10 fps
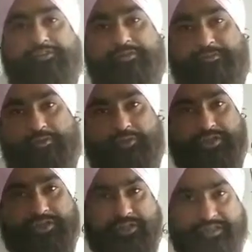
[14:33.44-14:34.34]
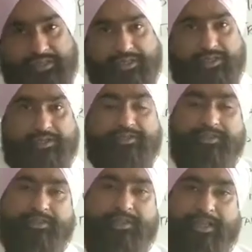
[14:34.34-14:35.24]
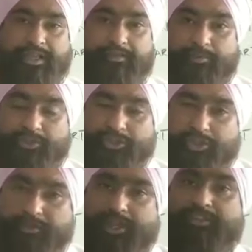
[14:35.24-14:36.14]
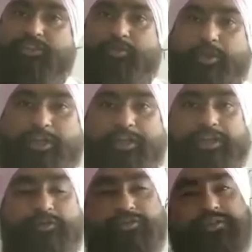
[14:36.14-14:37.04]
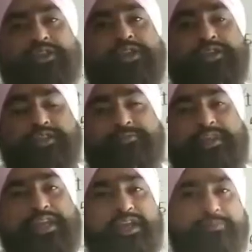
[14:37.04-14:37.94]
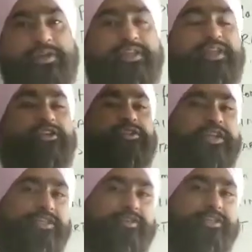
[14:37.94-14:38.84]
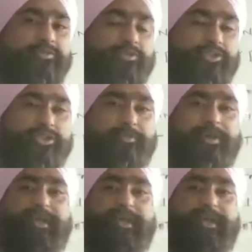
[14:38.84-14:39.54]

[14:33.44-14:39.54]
of approach in this taking a position, like geopolitical news, something happened there, so that's why this position been